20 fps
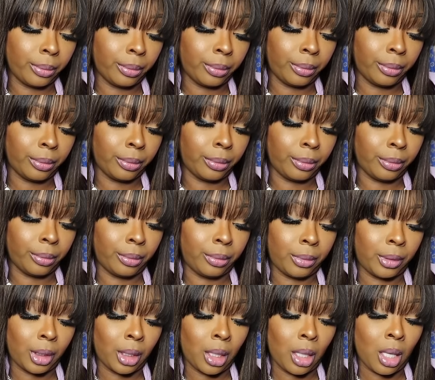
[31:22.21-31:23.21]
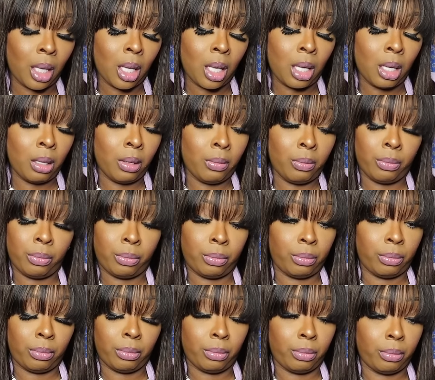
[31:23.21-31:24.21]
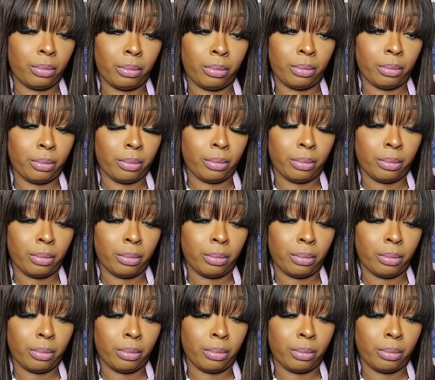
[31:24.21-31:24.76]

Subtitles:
Nothing is said.